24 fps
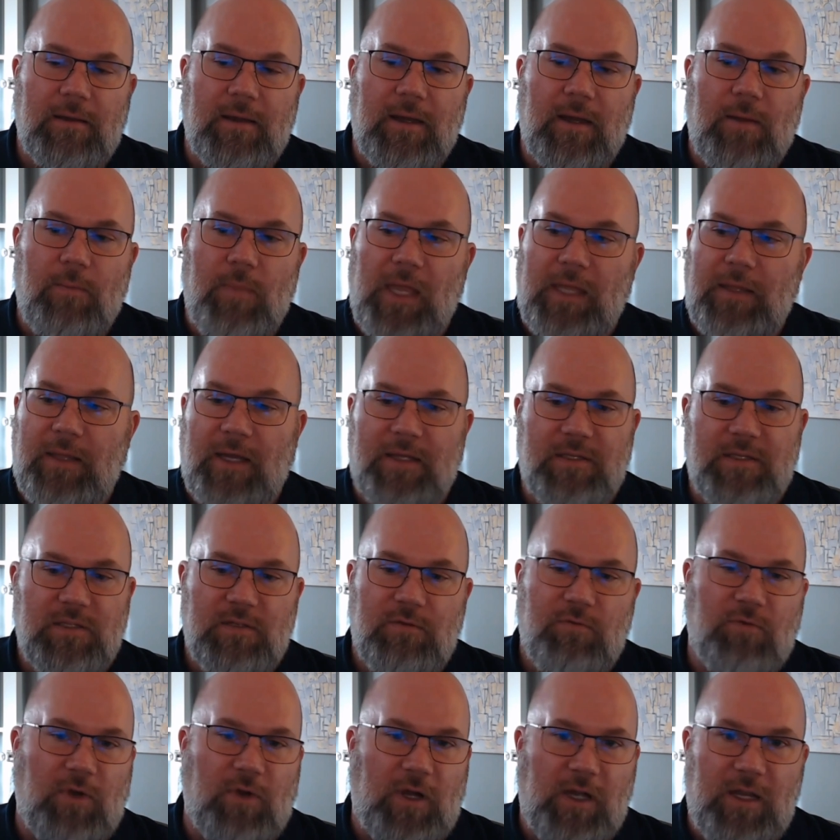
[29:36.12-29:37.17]
And
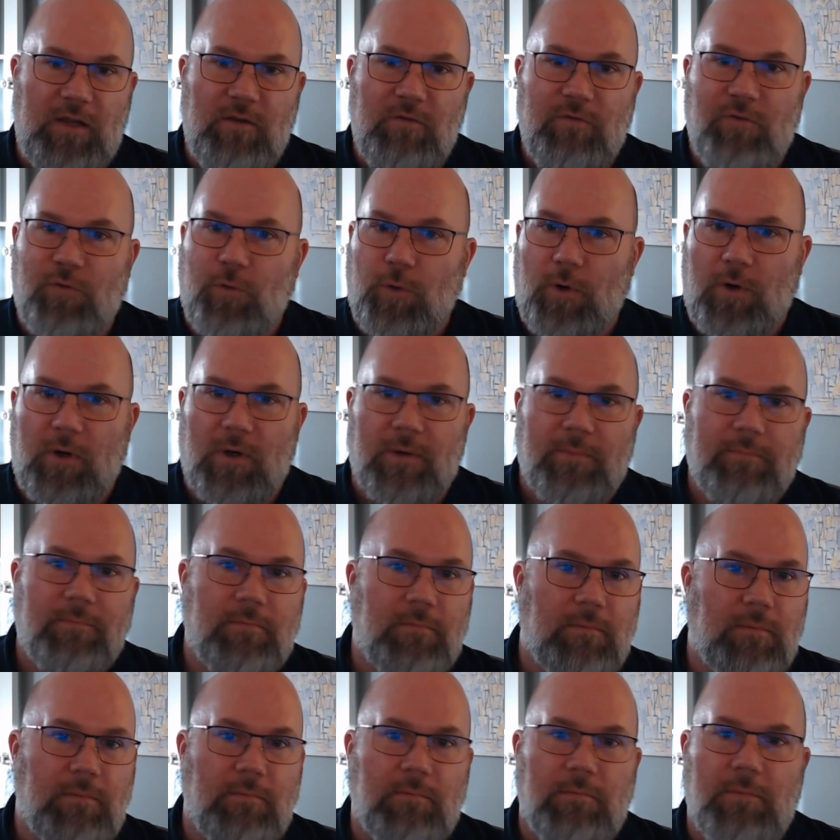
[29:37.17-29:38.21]
that's fine for,
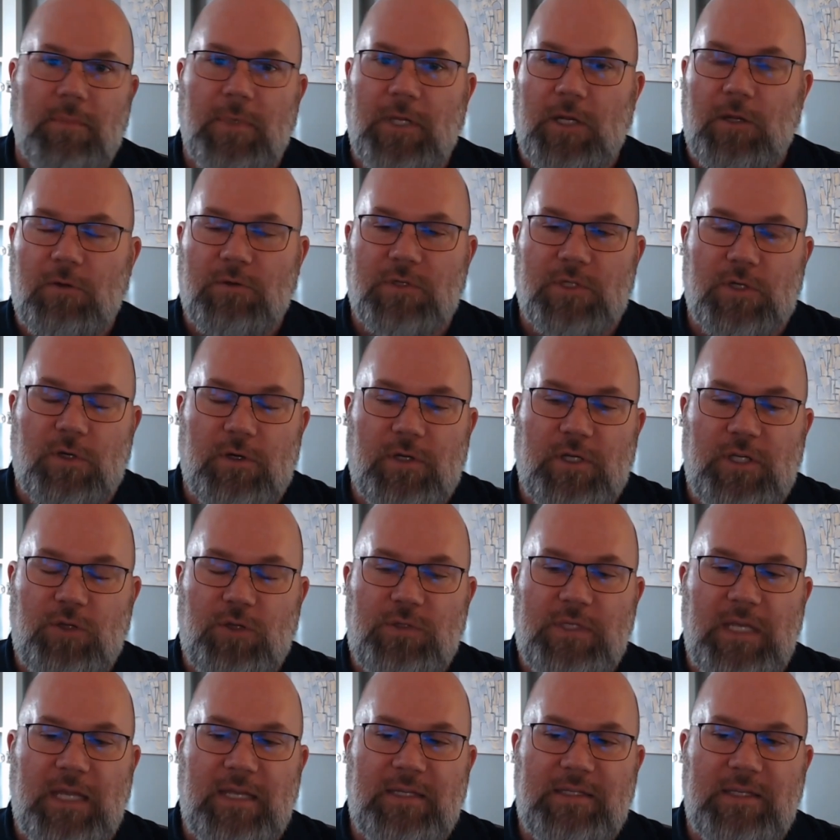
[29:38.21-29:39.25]
certain
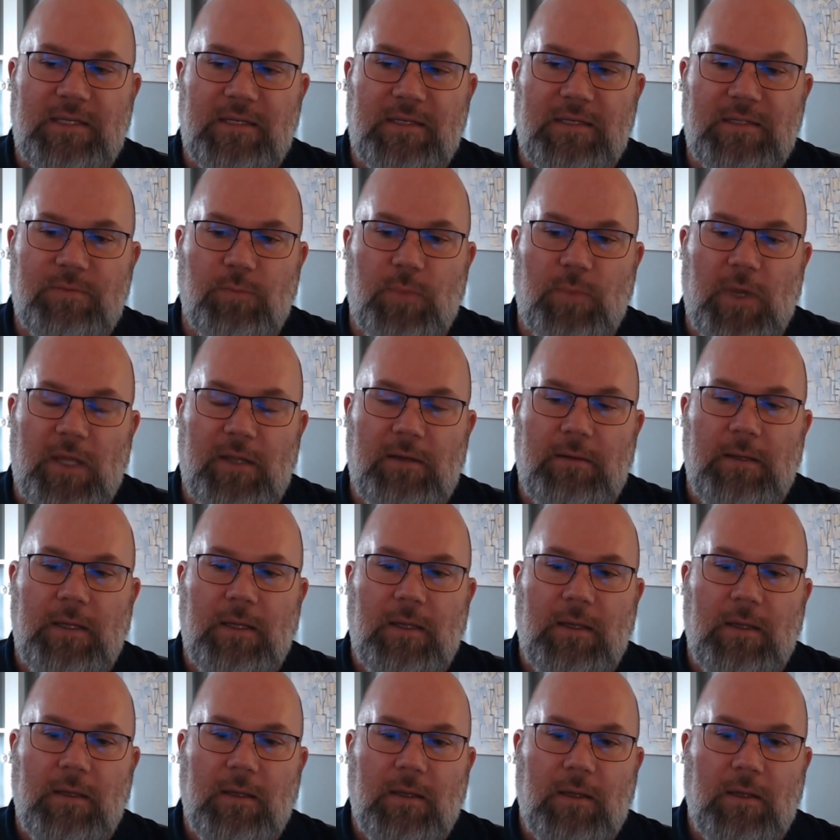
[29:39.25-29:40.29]
use cases, but
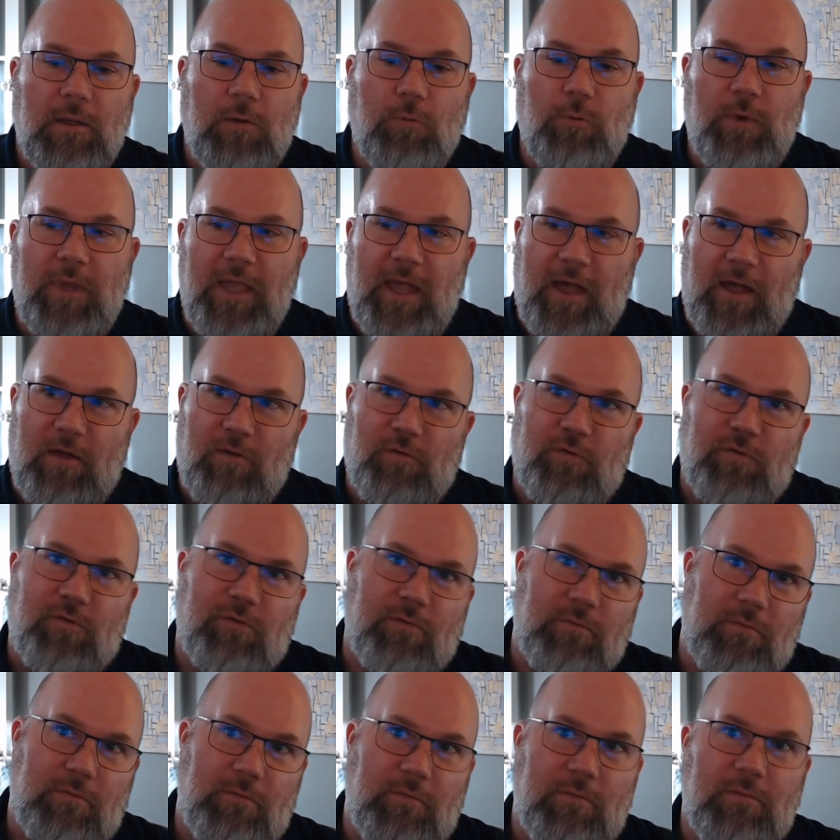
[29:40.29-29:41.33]
we have
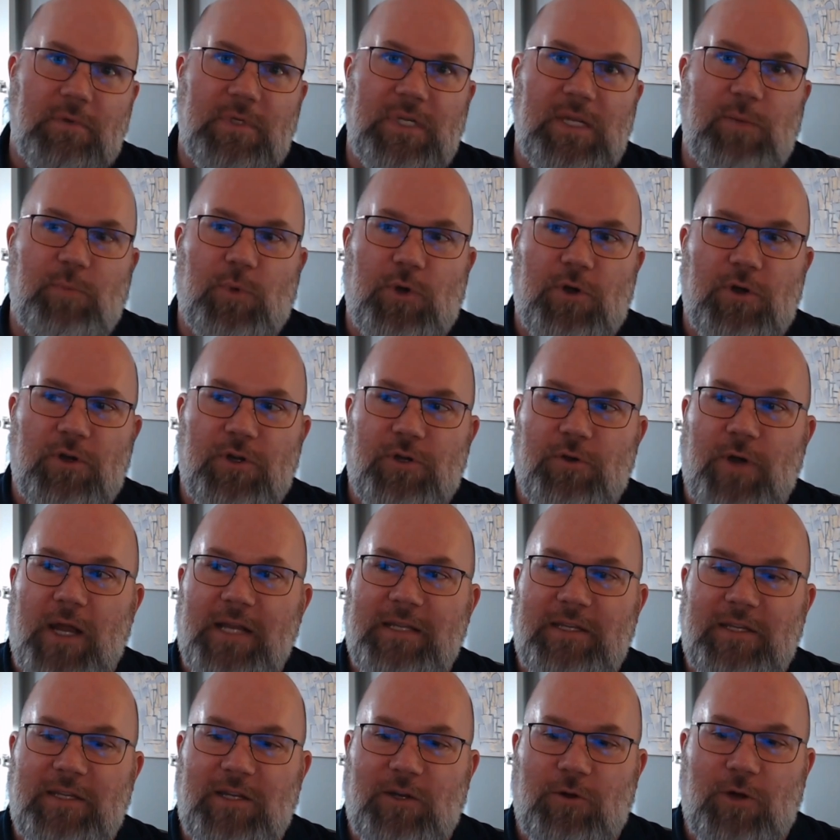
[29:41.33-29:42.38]
deeper
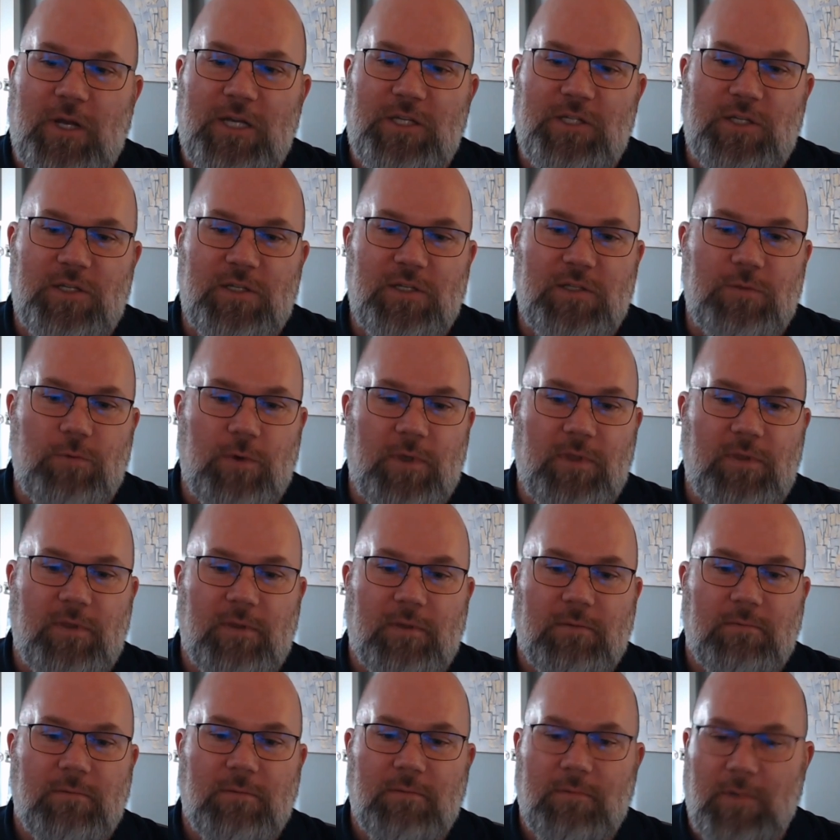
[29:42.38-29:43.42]
direct integrations with
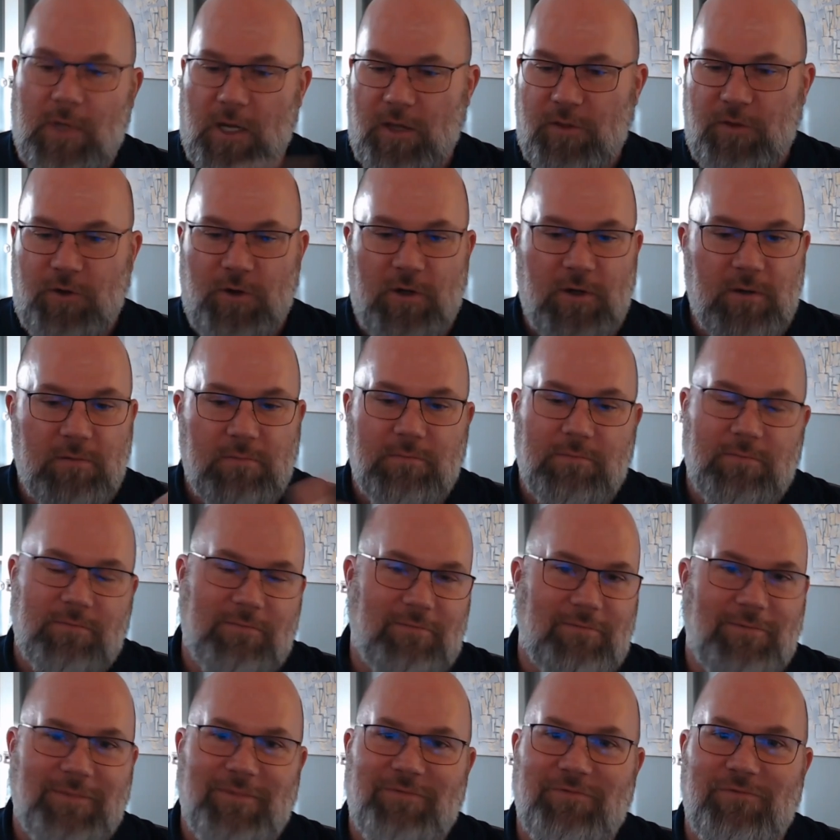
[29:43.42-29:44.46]
other
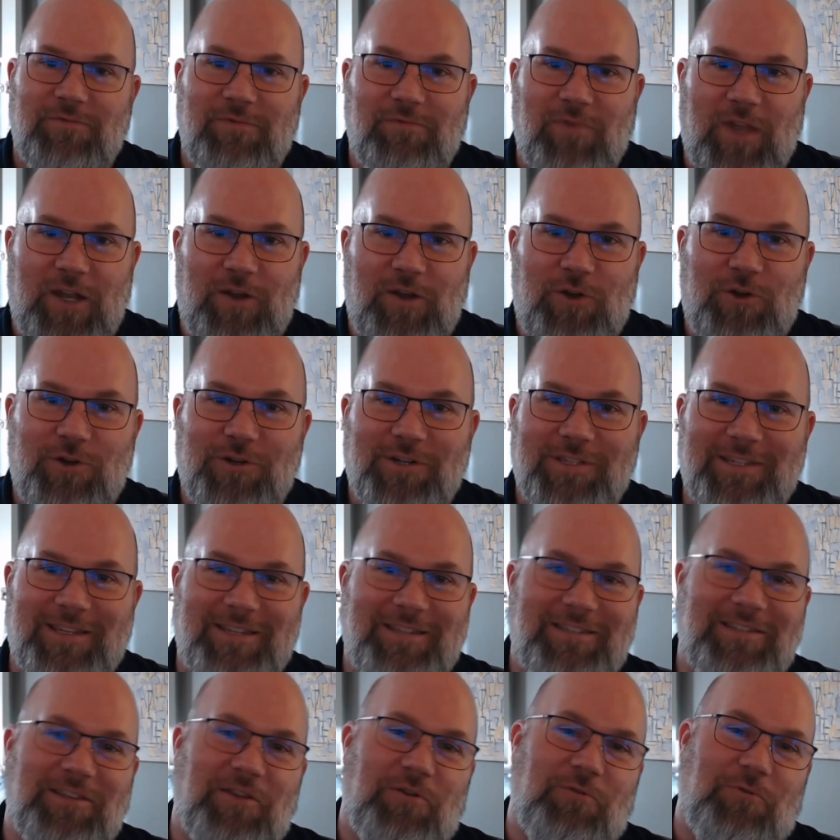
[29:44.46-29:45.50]
vendors.
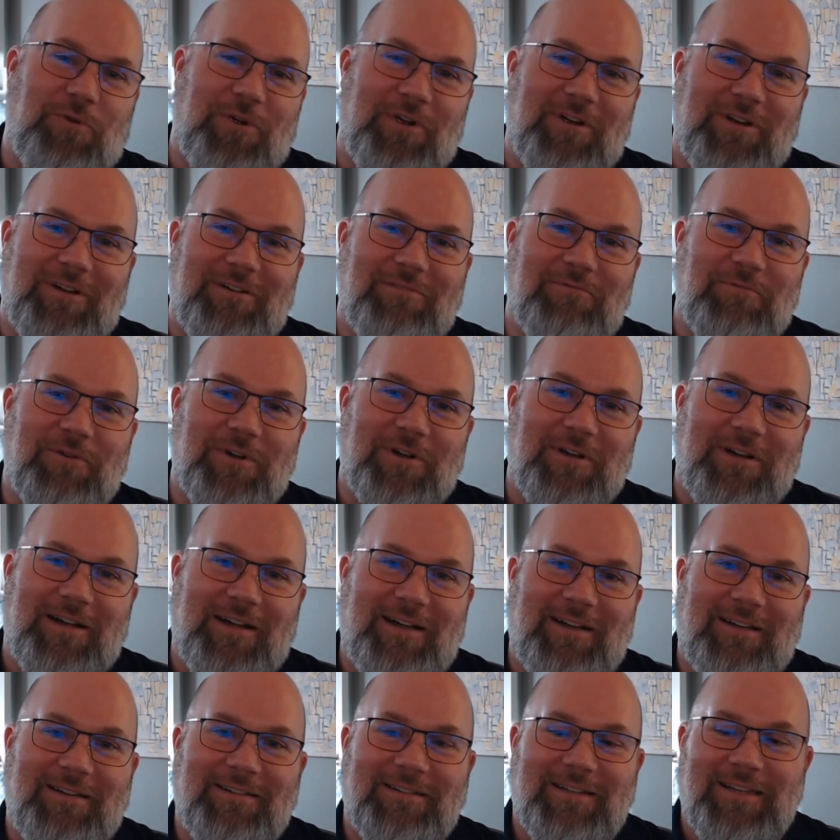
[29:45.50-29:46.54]
And so
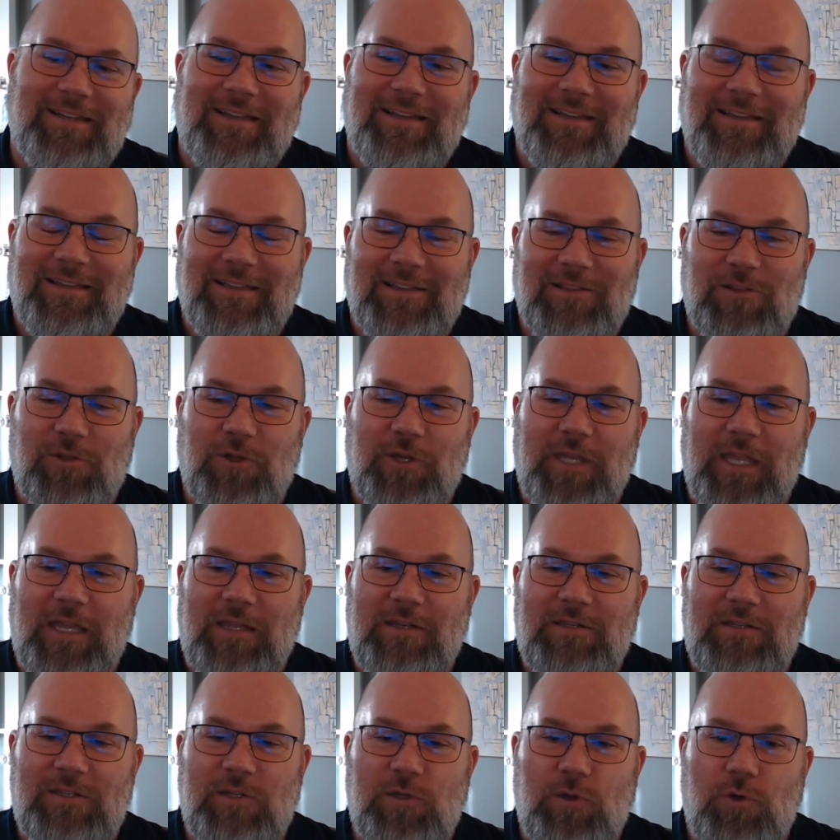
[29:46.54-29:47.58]
we're
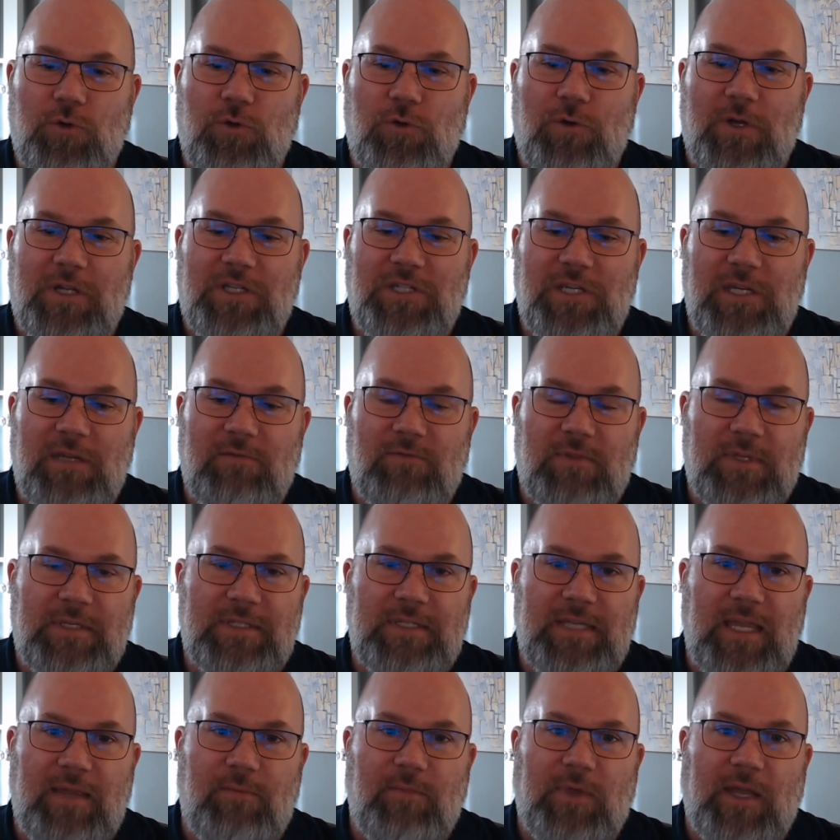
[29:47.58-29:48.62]
looking to achieve the
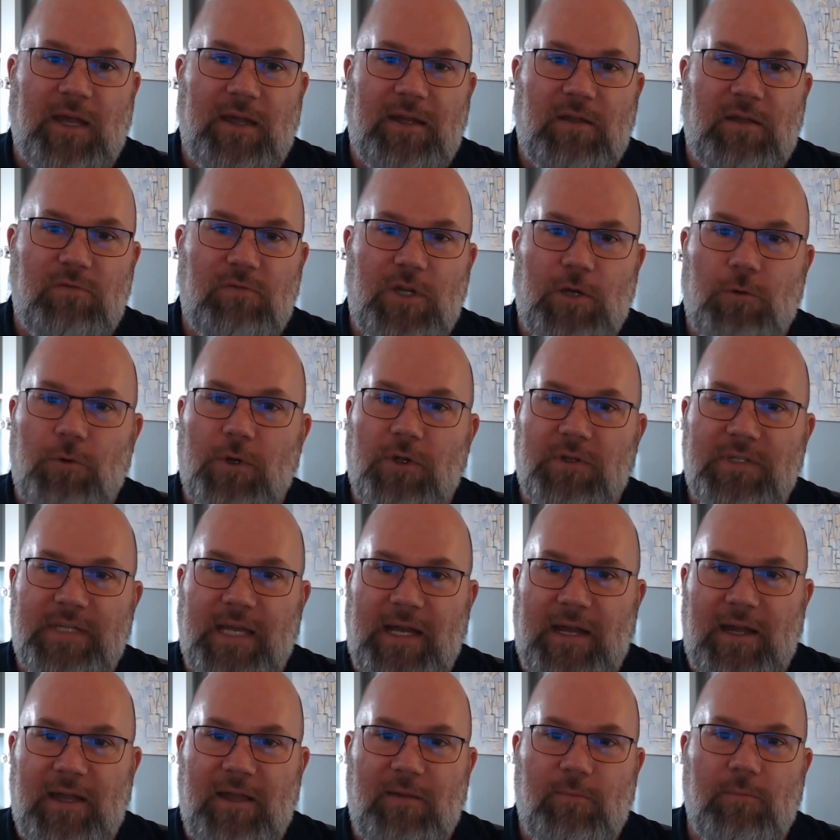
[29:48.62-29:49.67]
same kind of near real
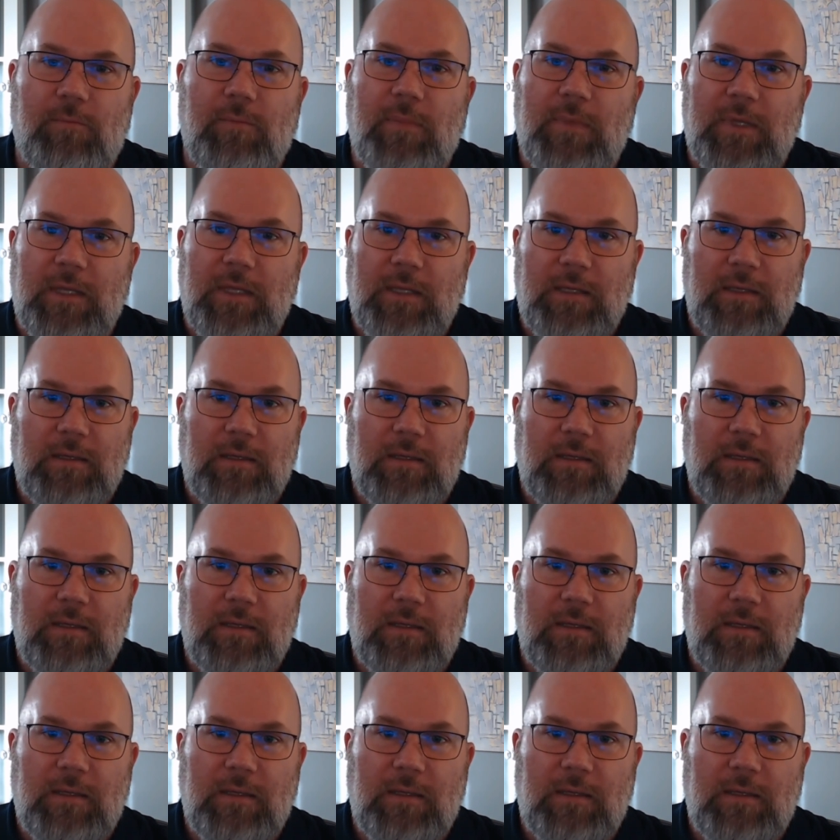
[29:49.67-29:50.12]
time